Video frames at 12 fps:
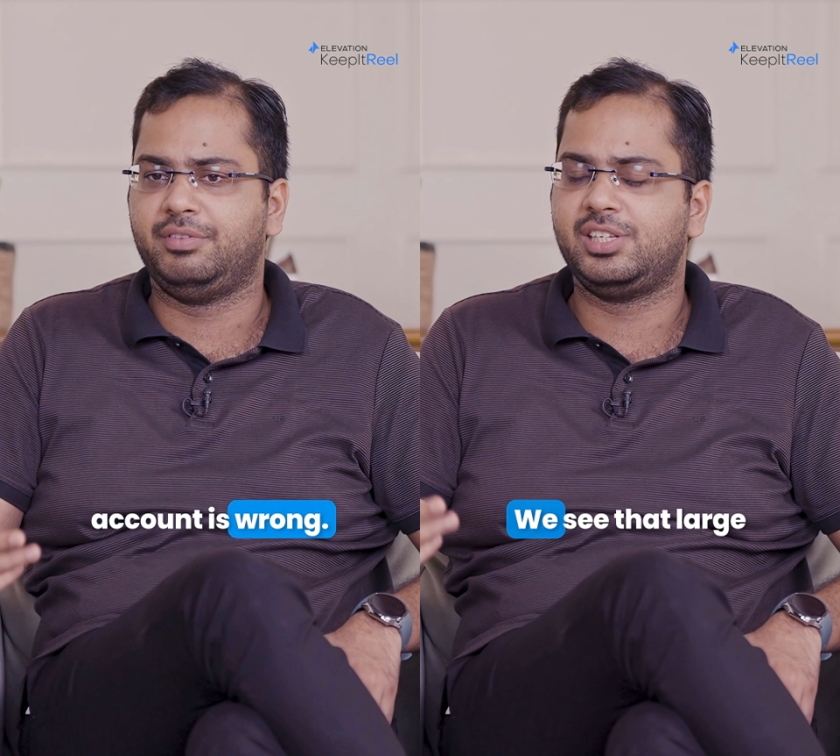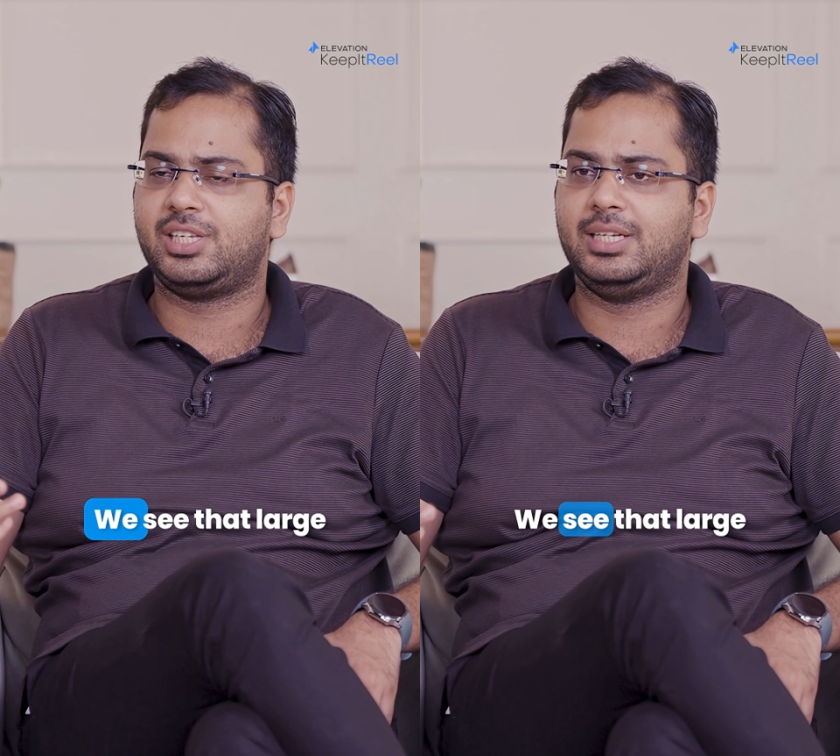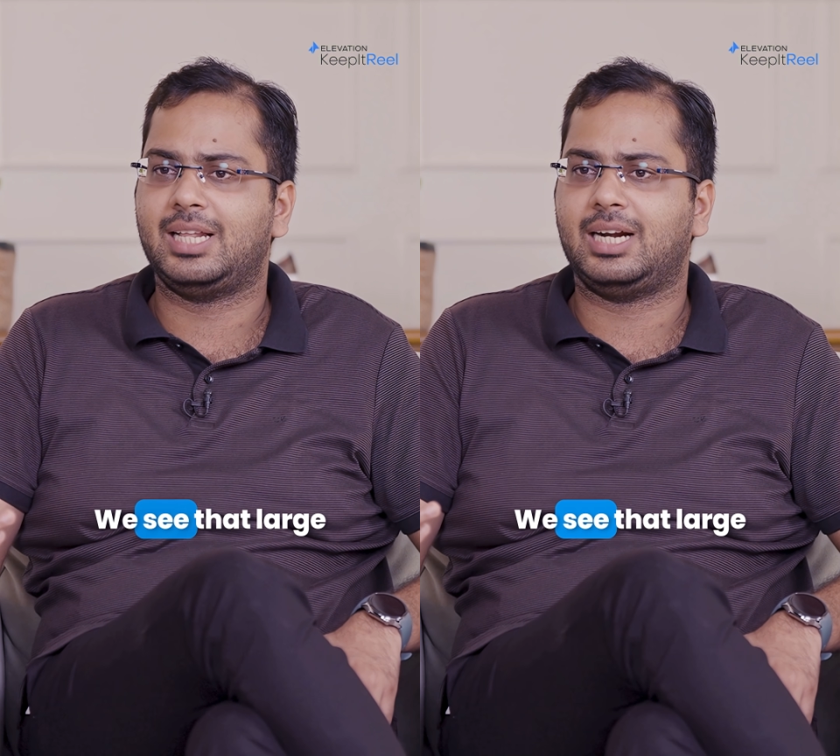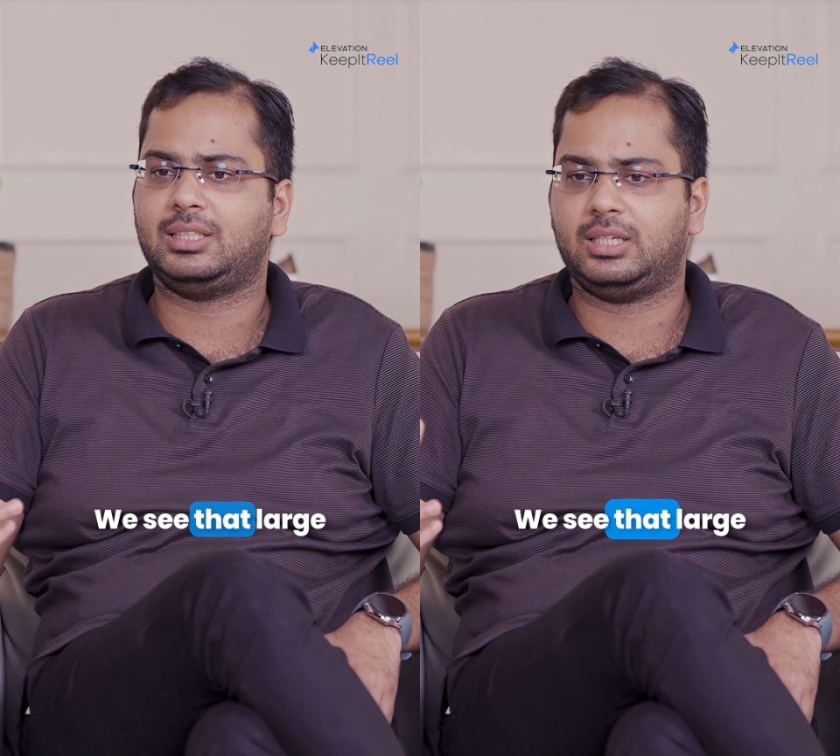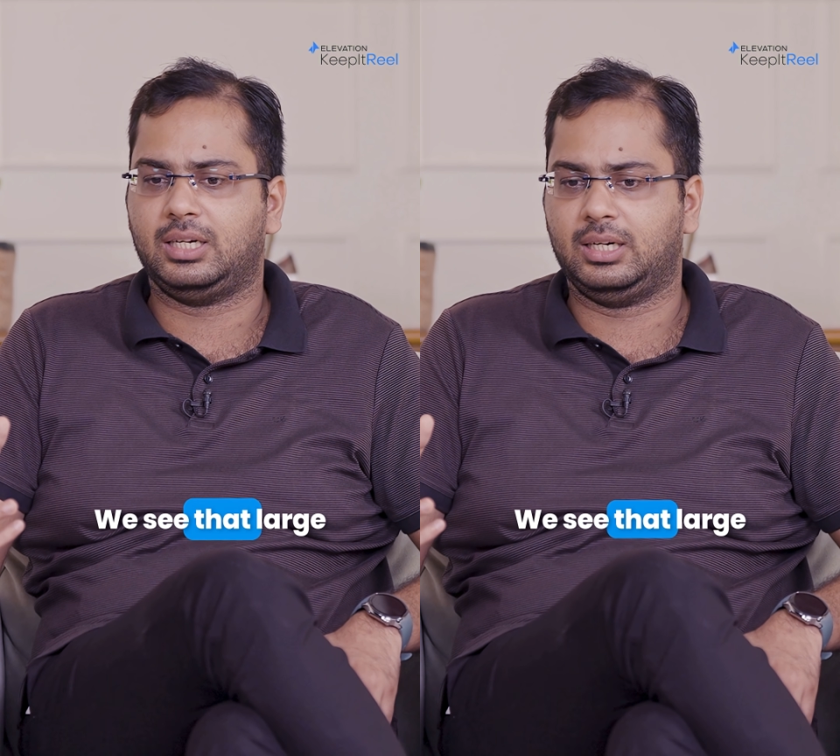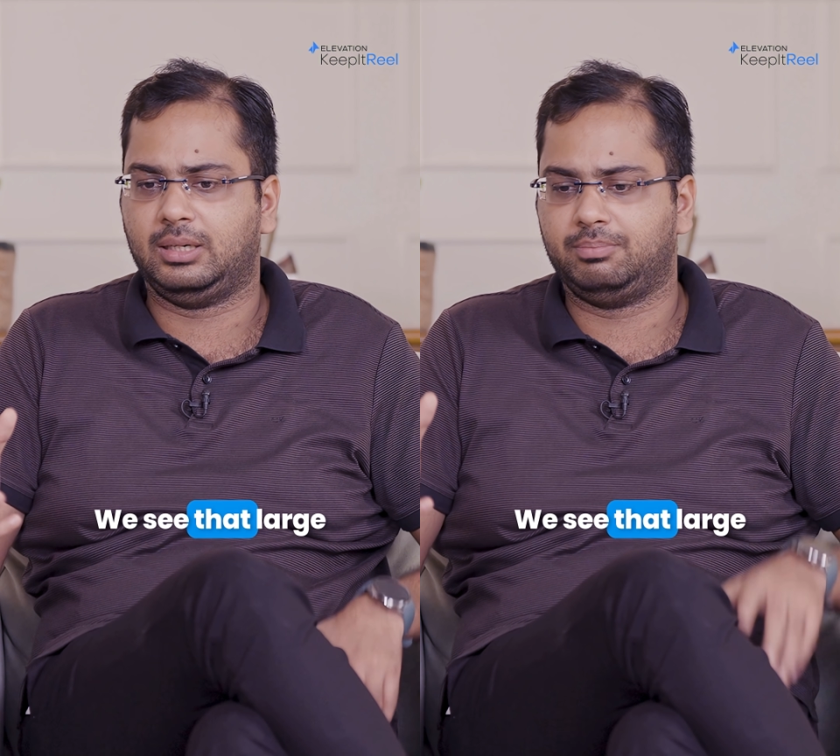We see
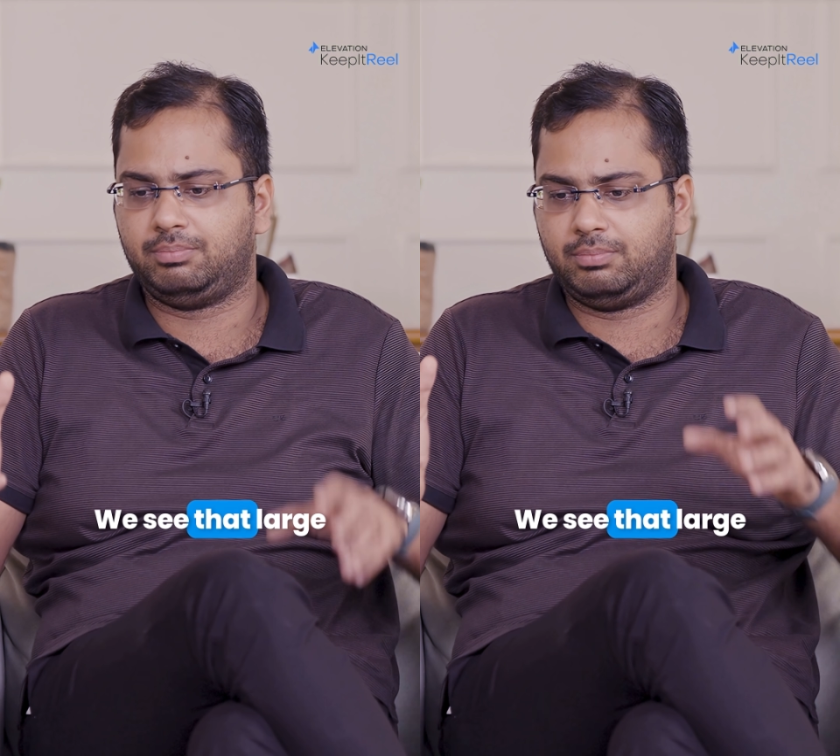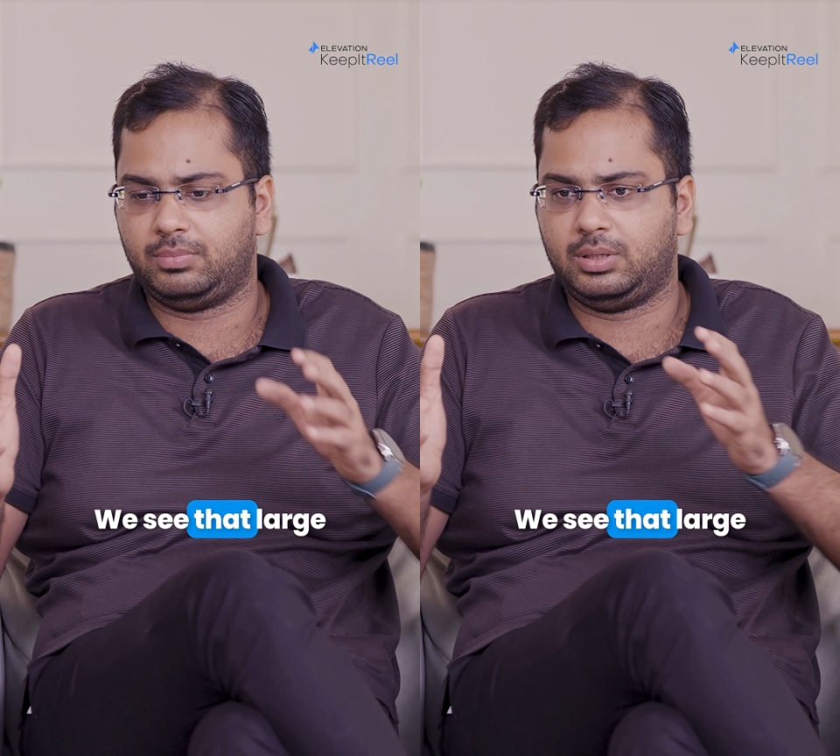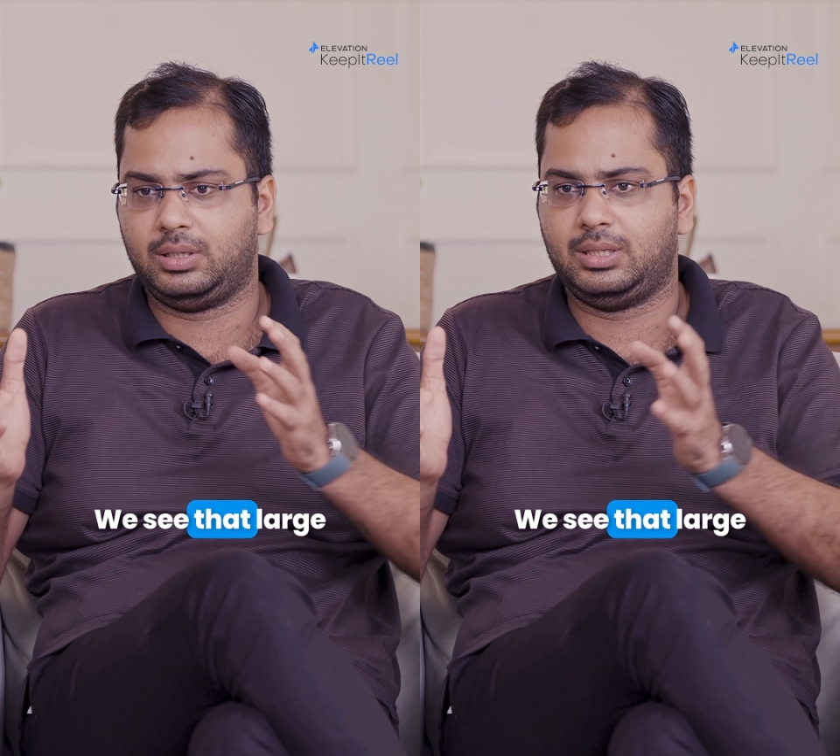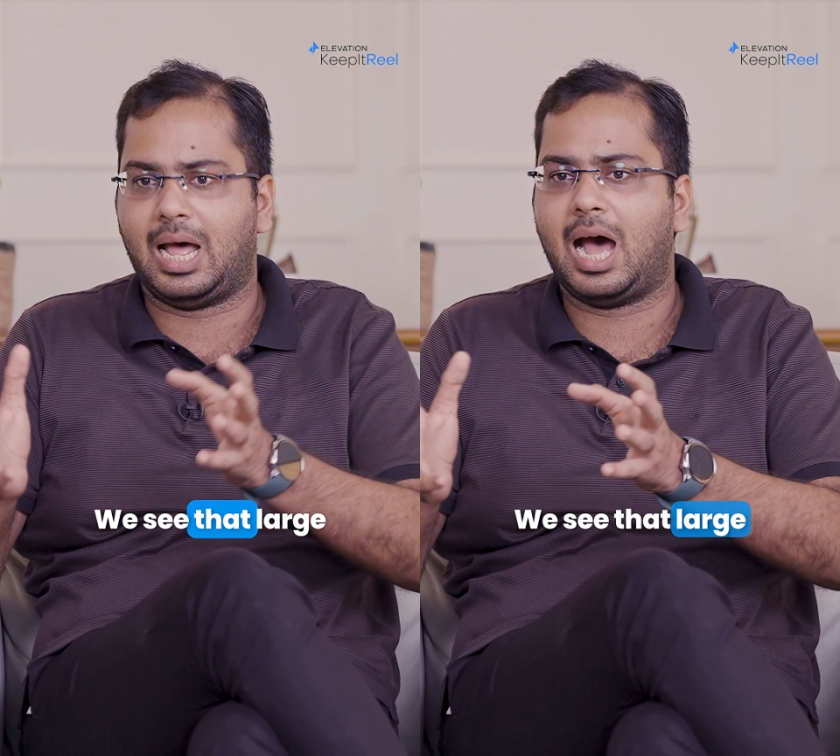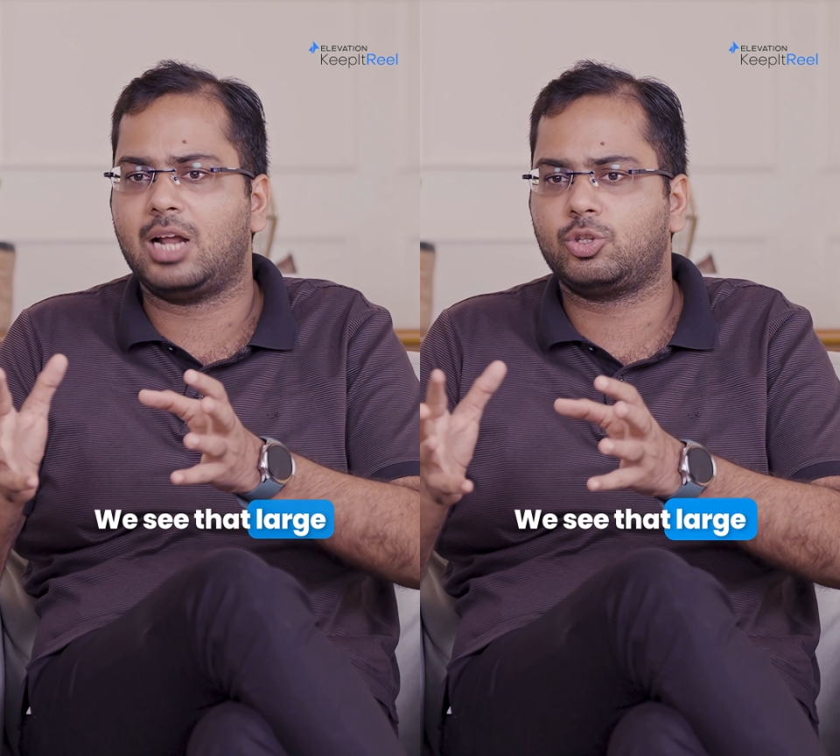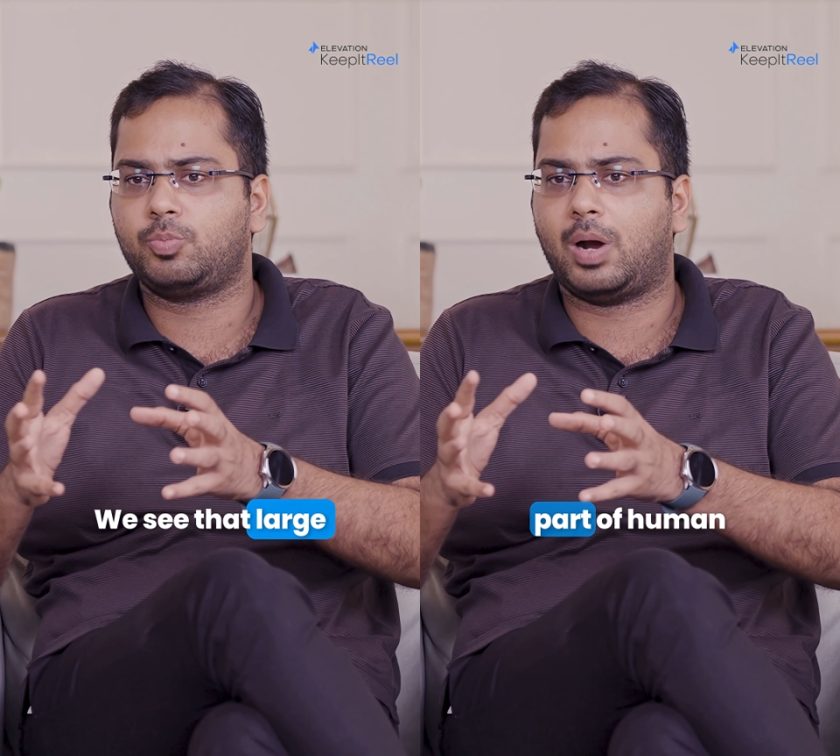that uh,
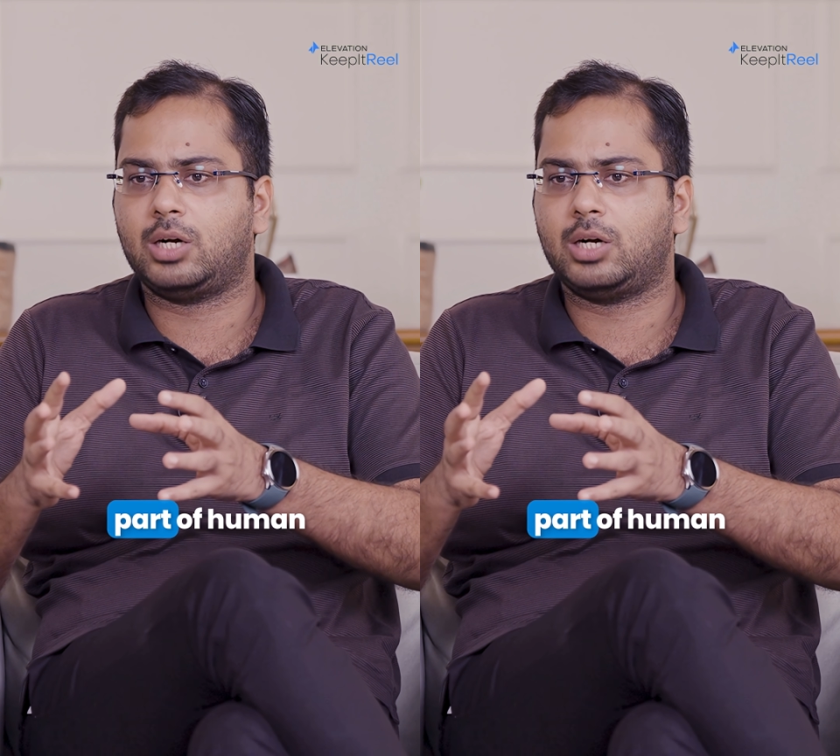large